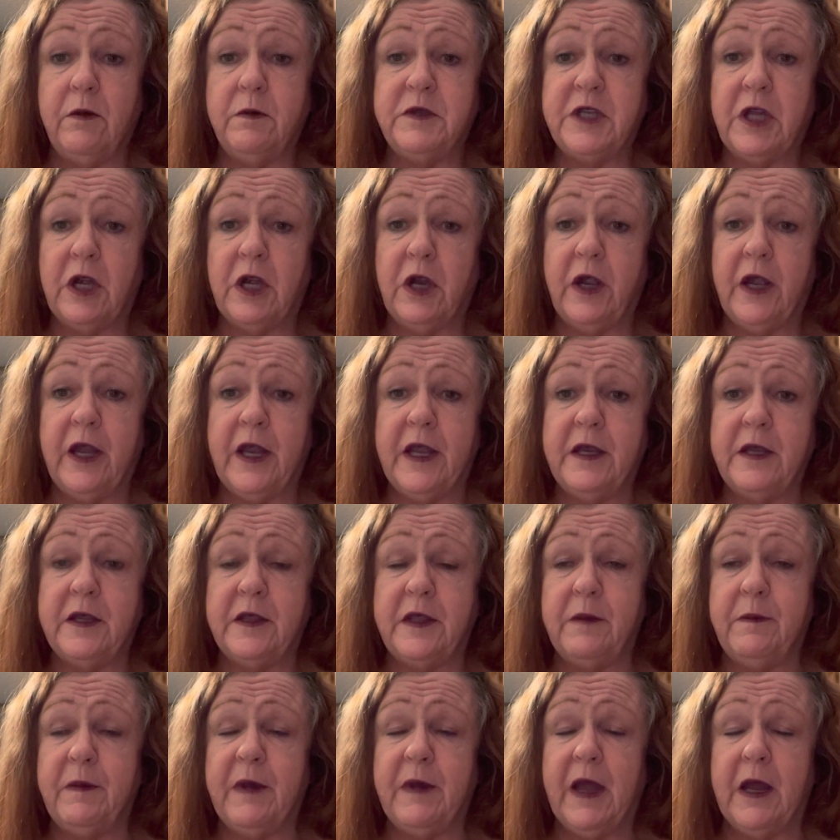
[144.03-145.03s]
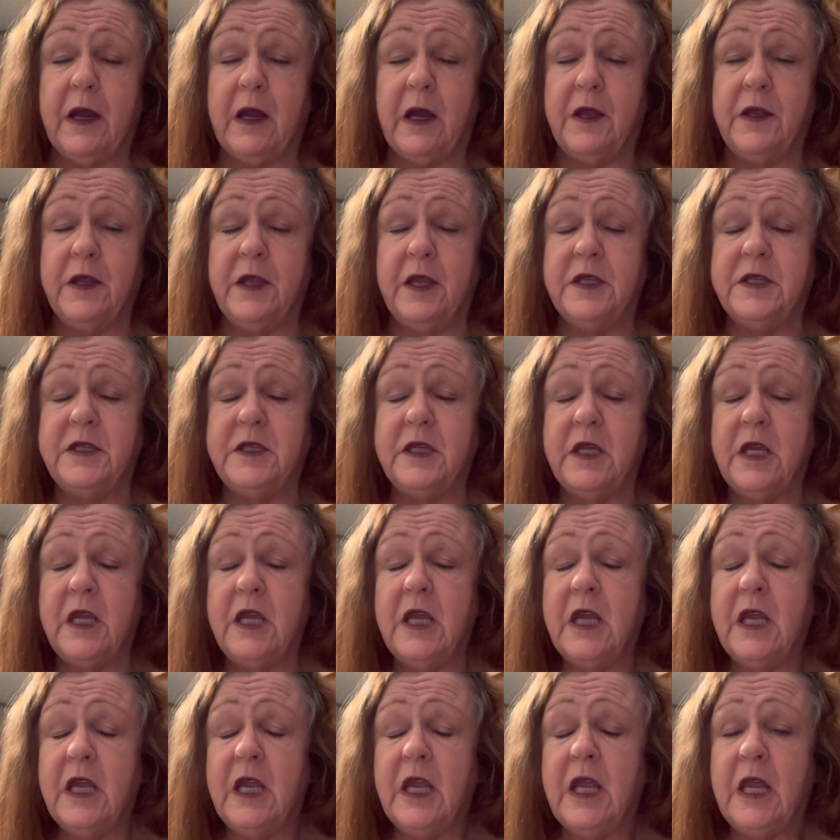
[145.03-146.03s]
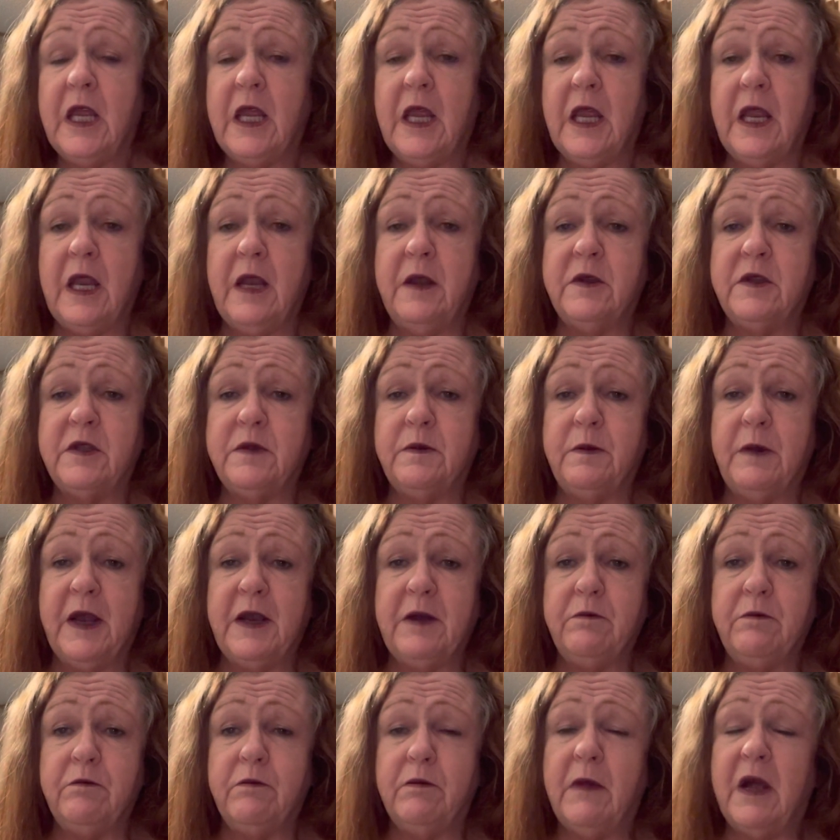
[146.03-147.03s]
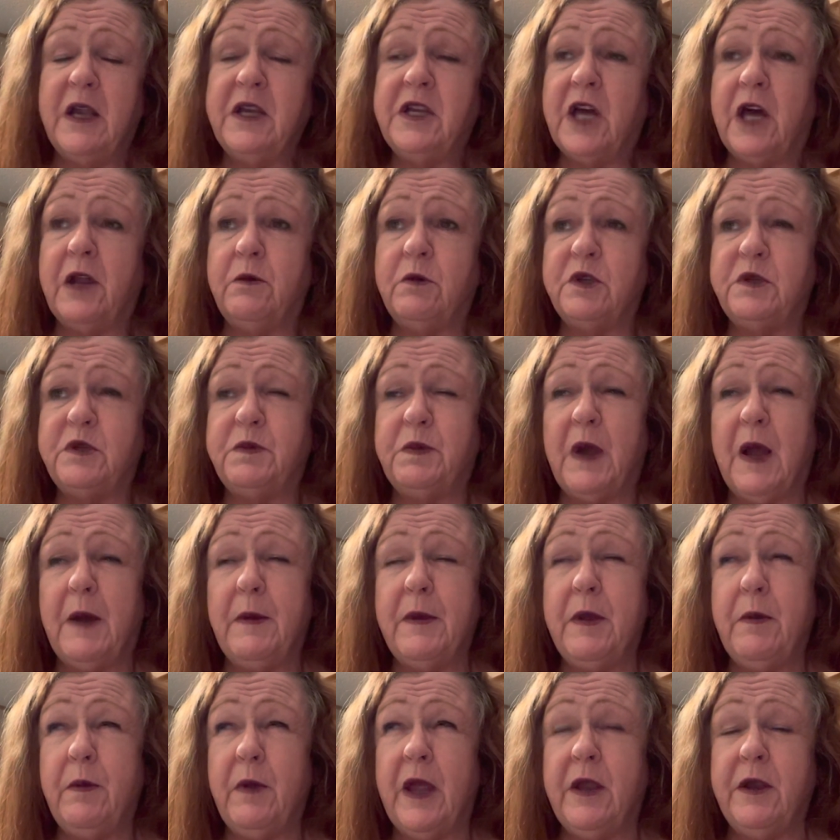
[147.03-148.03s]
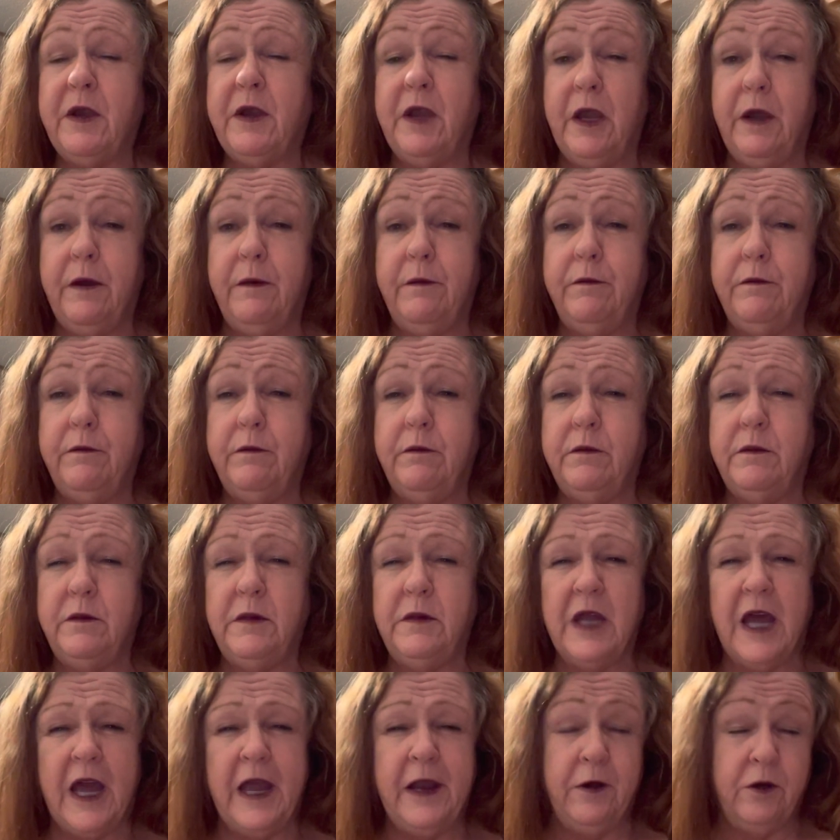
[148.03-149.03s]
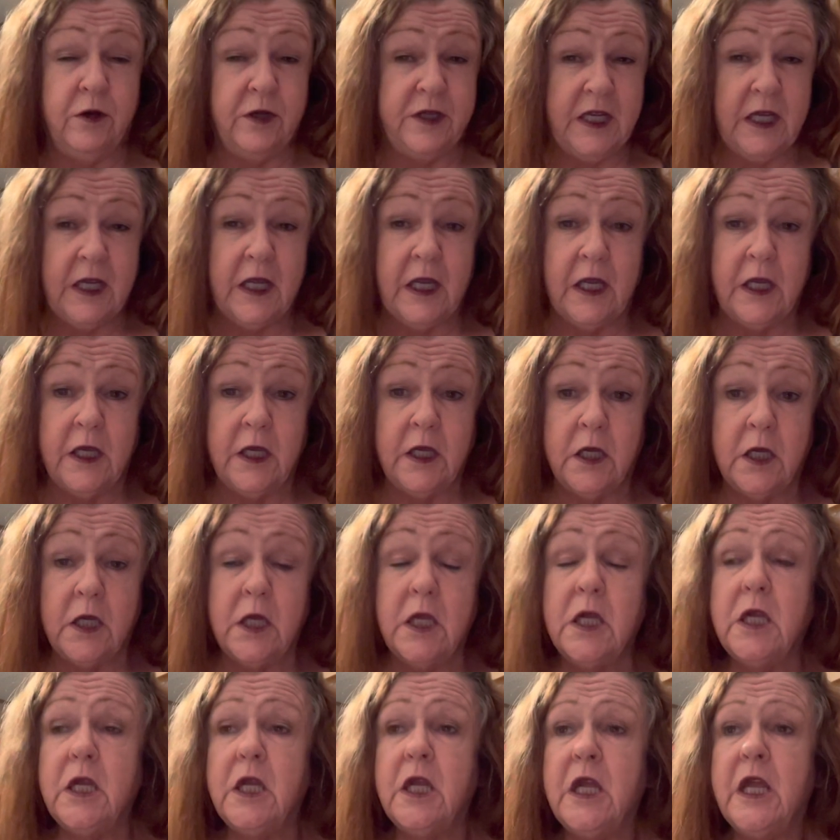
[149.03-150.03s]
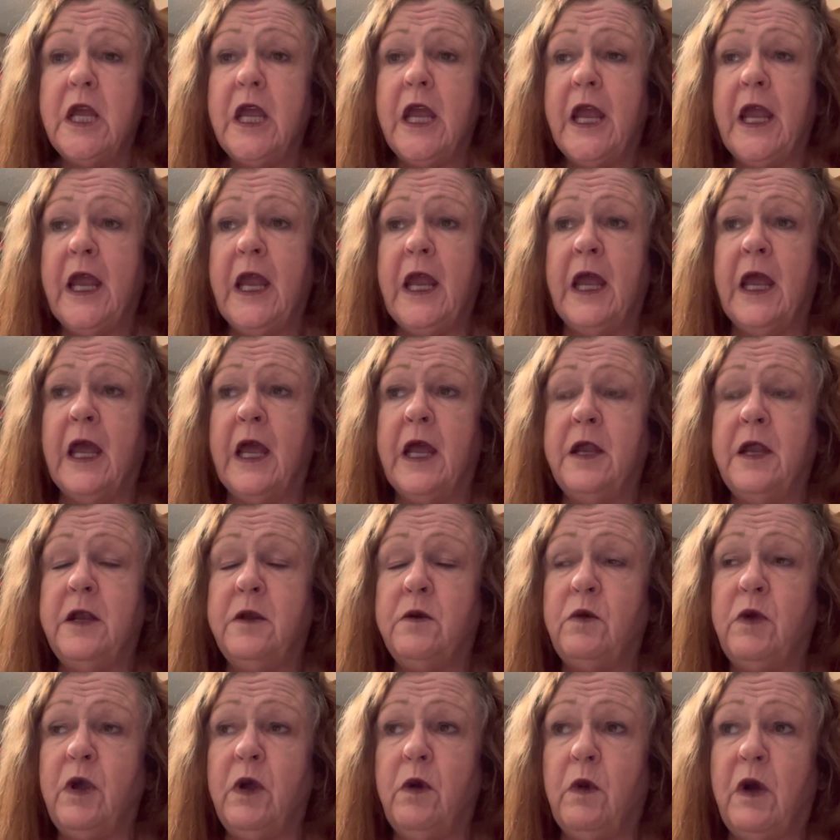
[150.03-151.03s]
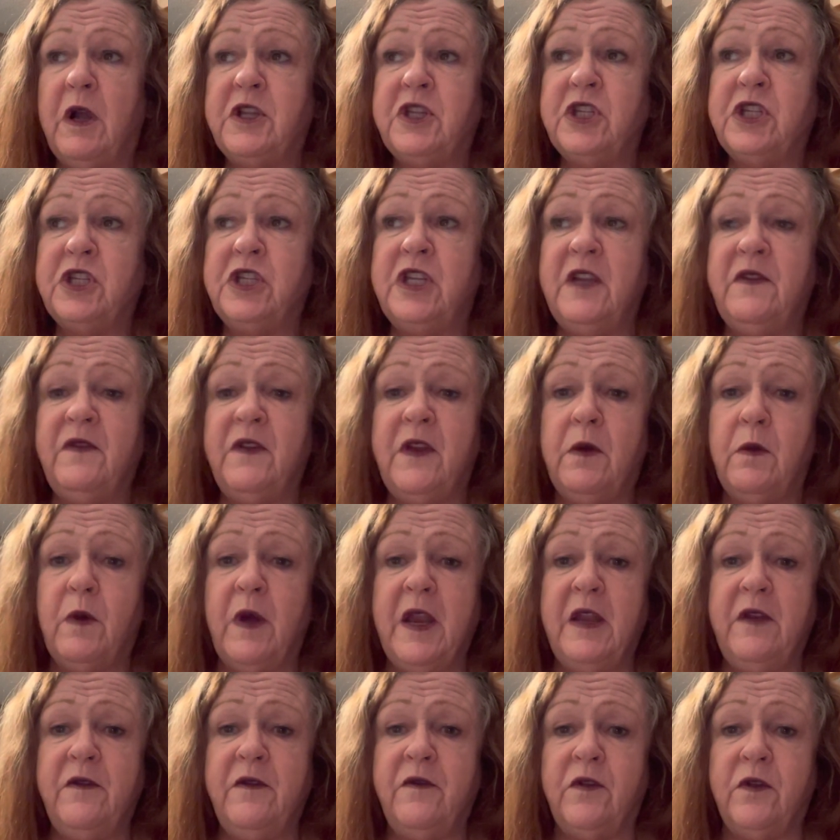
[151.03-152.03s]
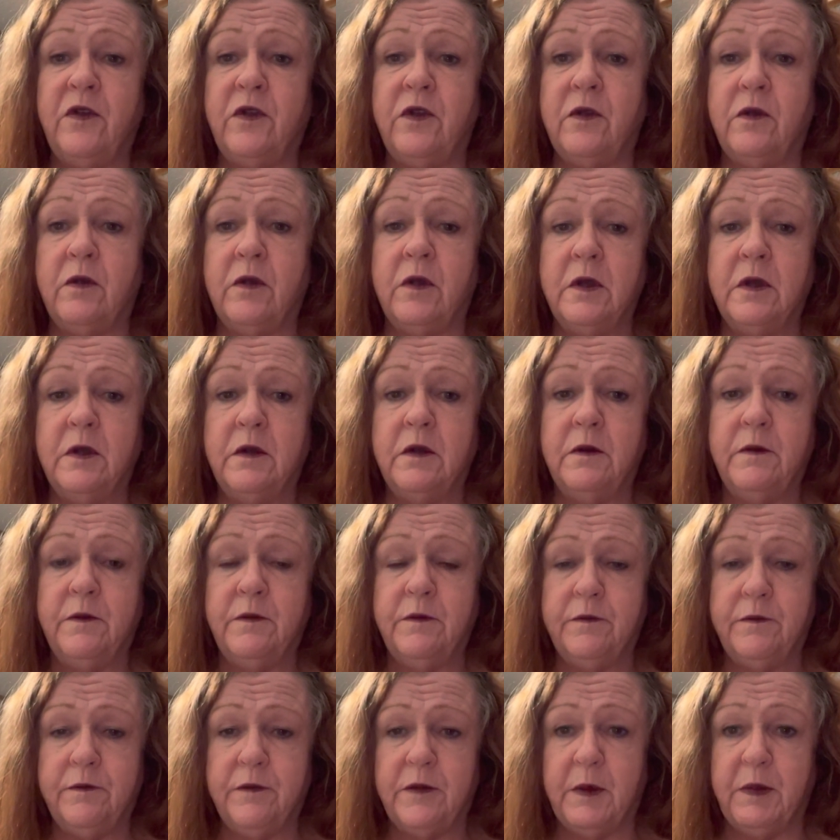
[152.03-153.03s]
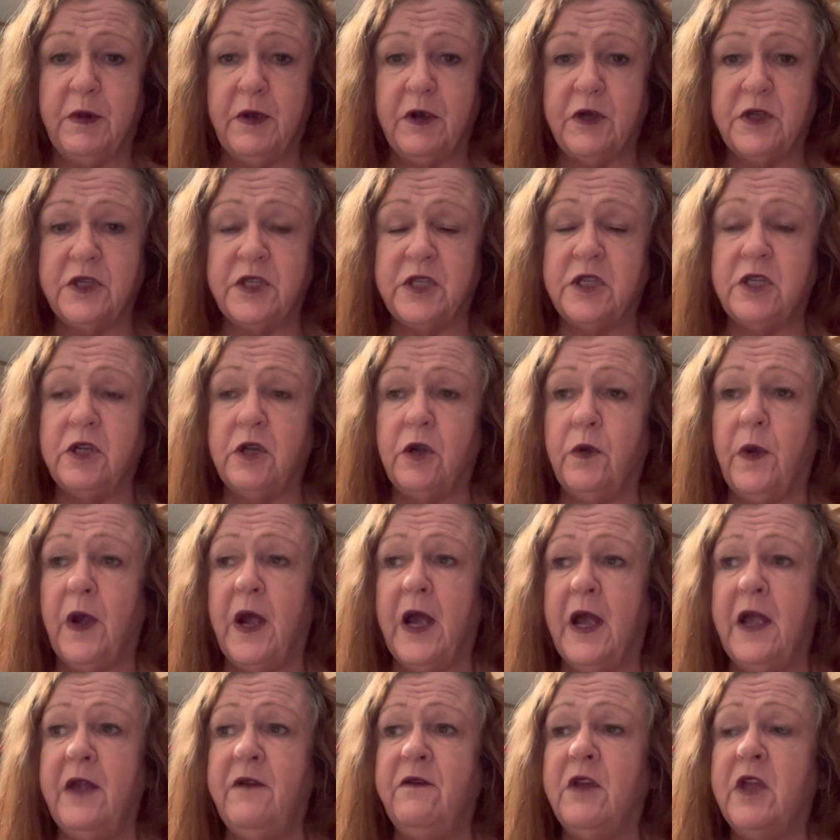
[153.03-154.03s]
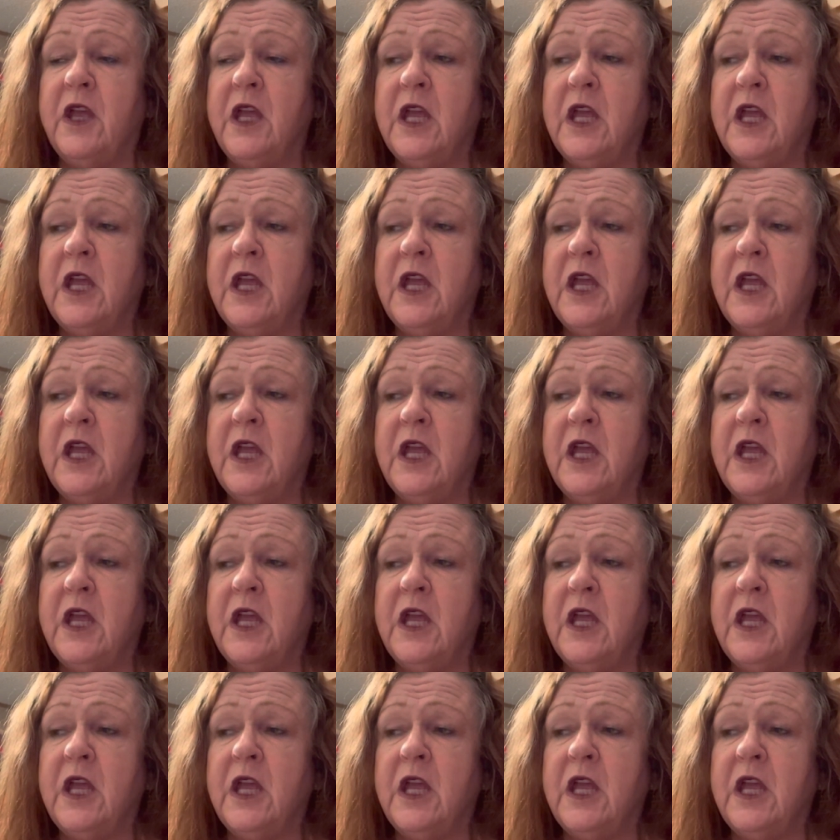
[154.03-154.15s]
Sorry, I had to think back on this. And it was my, my daughter was probably around nine or 10. And we were watching TV waiting for the, the person to arrive.